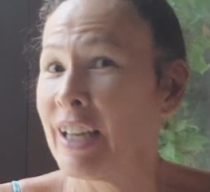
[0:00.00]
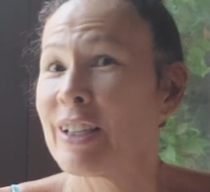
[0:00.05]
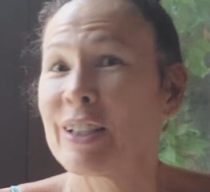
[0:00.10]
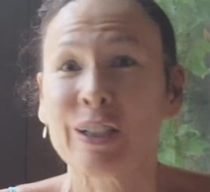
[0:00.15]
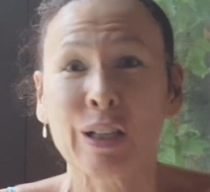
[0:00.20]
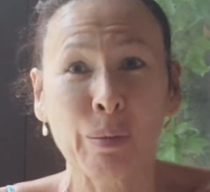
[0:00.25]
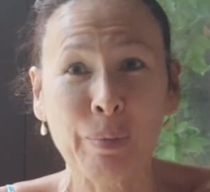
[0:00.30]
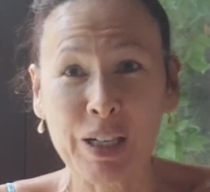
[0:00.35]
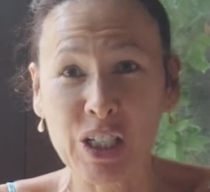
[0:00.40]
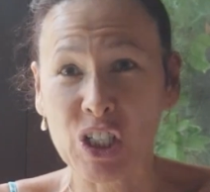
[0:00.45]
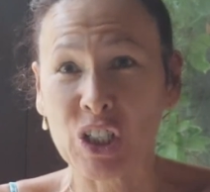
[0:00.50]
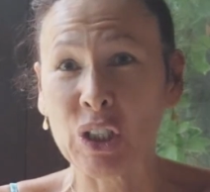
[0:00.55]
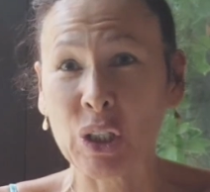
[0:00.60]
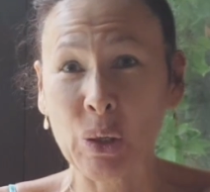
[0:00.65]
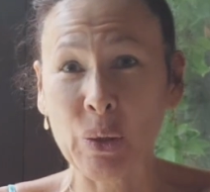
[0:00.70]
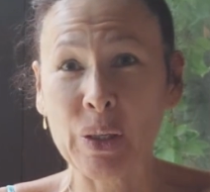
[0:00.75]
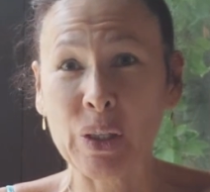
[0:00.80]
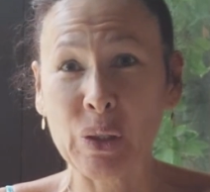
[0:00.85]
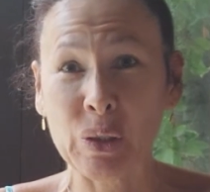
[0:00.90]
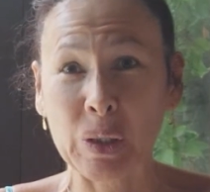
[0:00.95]
So much is
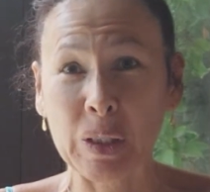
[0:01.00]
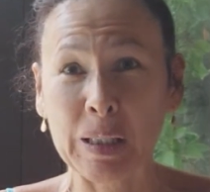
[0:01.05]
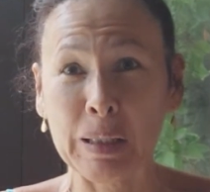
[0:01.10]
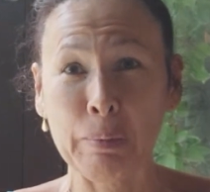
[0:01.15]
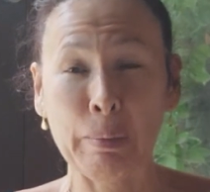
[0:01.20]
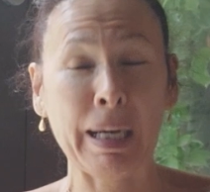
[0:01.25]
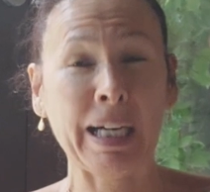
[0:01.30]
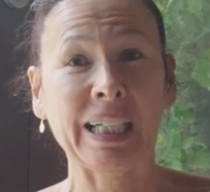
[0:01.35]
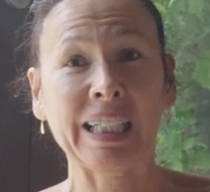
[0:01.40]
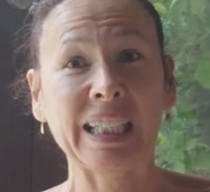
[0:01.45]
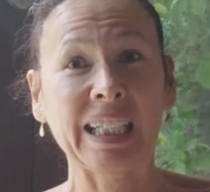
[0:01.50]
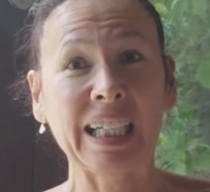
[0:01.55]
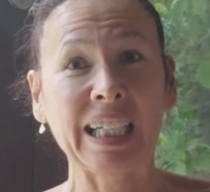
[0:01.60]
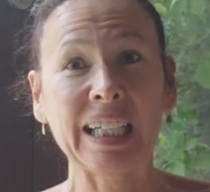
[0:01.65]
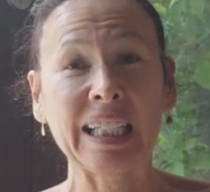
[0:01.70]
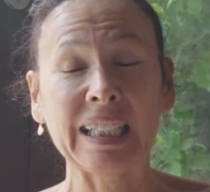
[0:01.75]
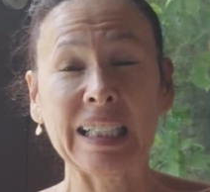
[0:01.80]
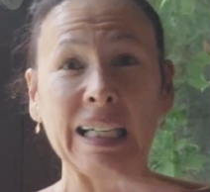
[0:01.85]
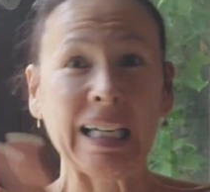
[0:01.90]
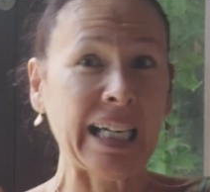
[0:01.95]
going on in the
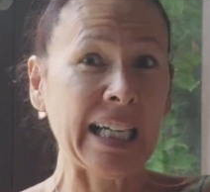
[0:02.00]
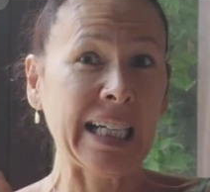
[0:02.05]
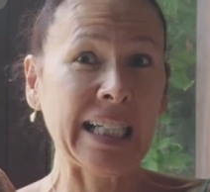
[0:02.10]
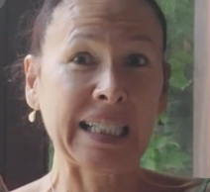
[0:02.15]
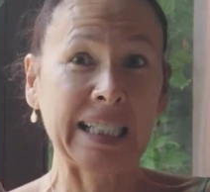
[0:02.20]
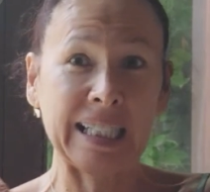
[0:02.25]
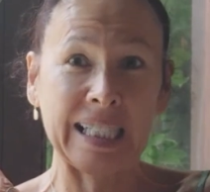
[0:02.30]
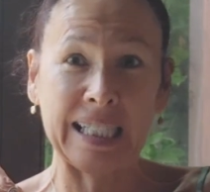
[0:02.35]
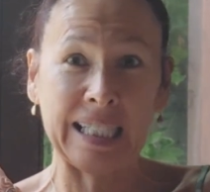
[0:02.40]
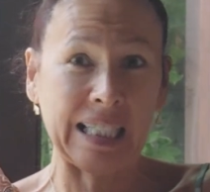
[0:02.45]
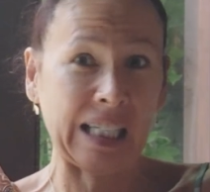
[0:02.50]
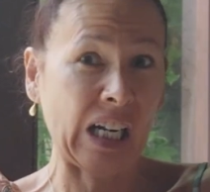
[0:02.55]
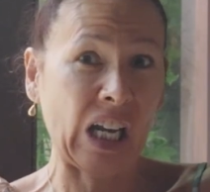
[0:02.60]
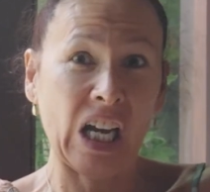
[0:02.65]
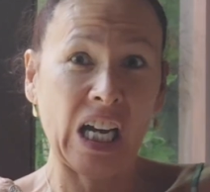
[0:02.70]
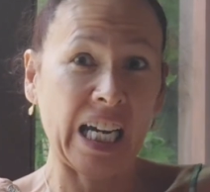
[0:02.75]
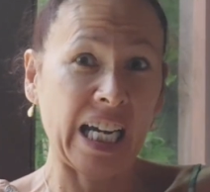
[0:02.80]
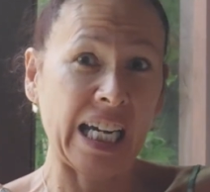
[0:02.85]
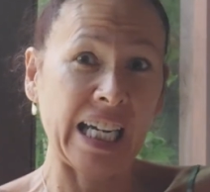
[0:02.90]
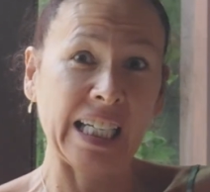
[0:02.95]
market. It's
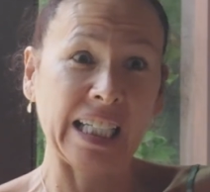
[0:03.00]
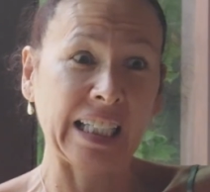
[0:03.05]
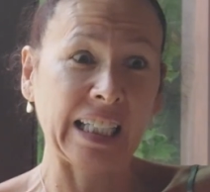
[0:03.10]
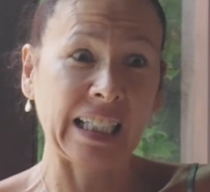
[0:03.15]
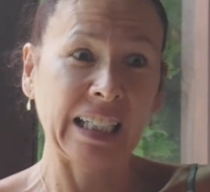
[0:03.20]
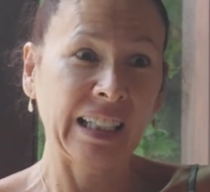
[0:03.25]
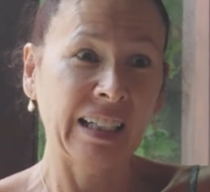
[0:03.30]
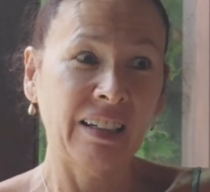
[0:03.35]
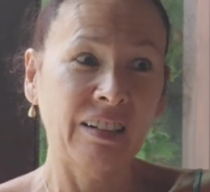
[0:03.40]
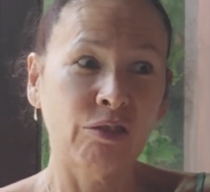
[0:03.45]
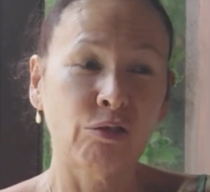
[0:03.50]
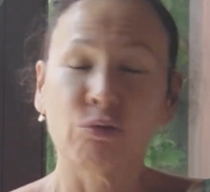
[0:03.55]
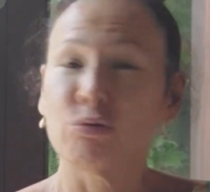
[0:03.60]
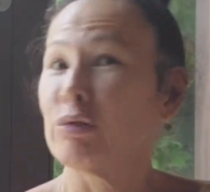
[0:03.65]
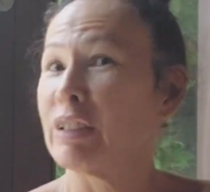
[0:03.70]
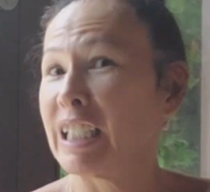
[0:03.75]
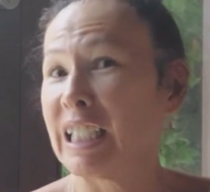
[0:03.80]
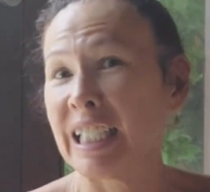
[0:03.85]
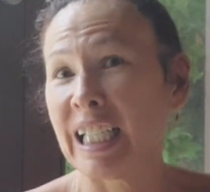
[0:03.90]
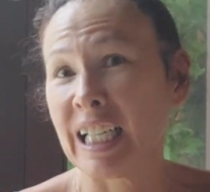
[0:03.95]
like
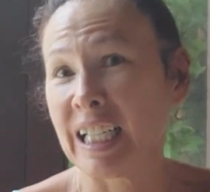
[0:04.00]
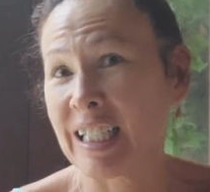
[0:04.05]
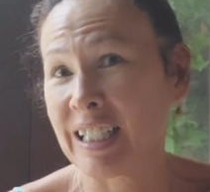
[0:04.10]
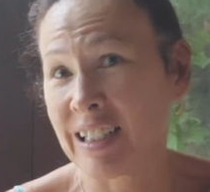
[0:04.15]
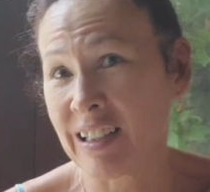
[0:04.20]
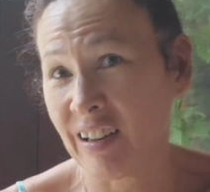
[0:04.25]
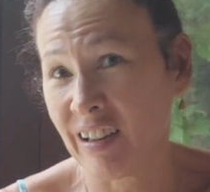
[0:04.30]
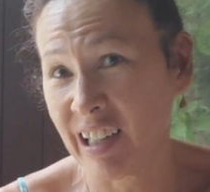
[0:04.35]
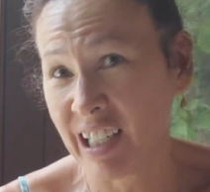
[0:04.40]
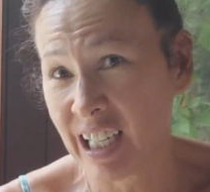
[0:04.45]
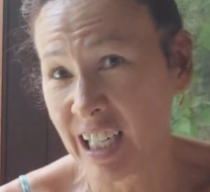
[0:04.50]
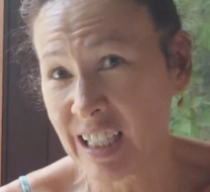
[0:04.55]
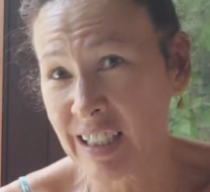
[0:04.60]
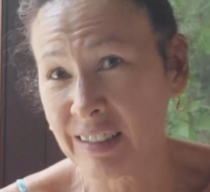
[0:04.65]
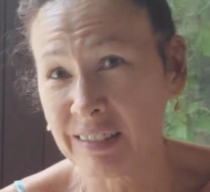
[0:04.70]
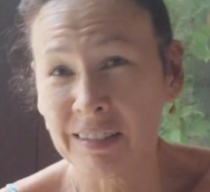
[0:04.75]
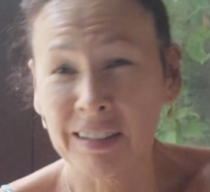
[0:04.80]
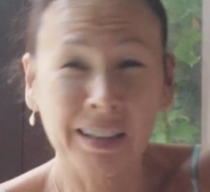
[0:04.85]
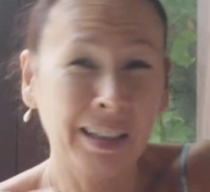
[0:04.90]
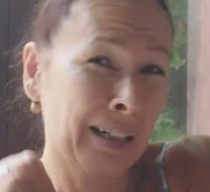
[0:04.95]
really
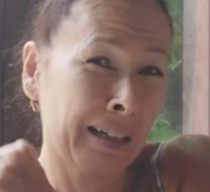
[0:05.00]
exciting.